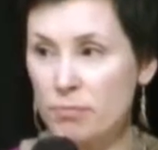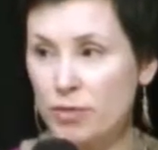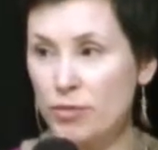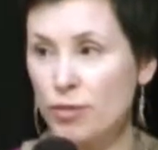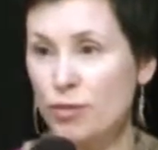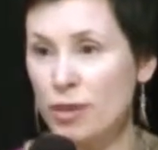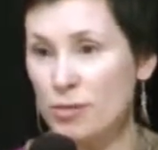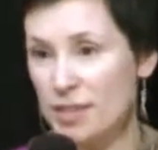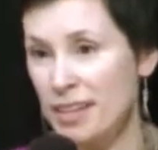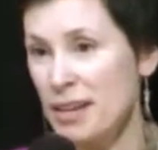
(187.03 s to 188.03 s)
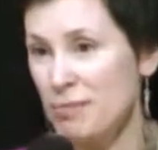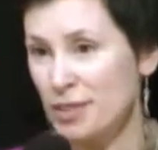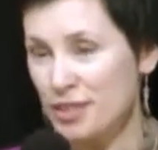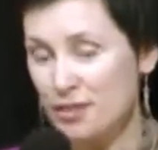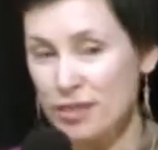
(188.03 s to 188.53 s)
before I was unable
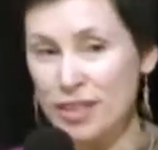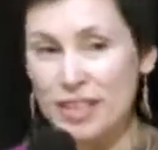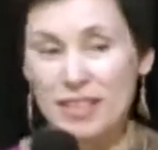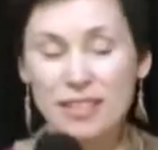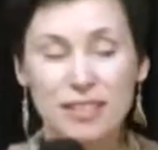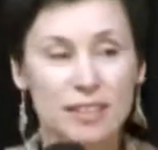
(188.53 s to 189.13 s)
to read